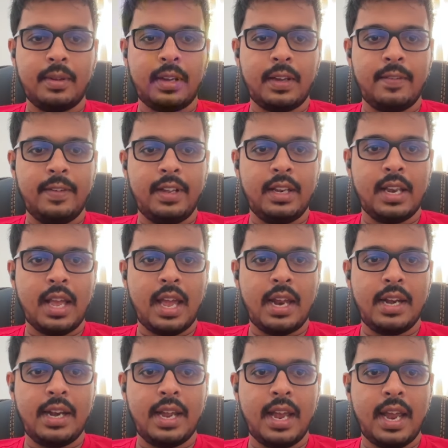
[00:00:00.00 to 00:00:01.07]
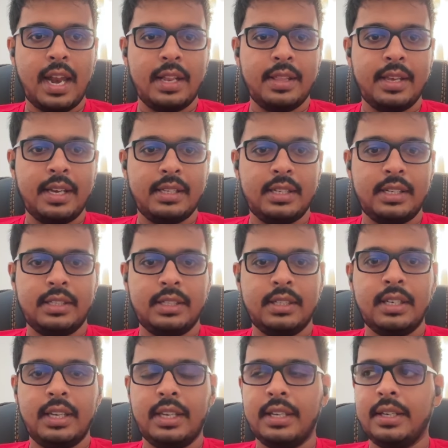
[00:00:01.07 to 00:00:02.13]
I will add another assertion
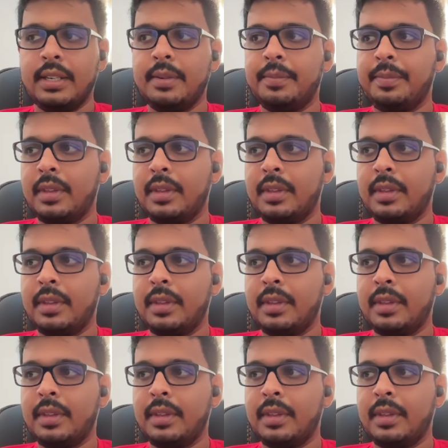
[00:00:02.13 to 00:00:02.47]
here.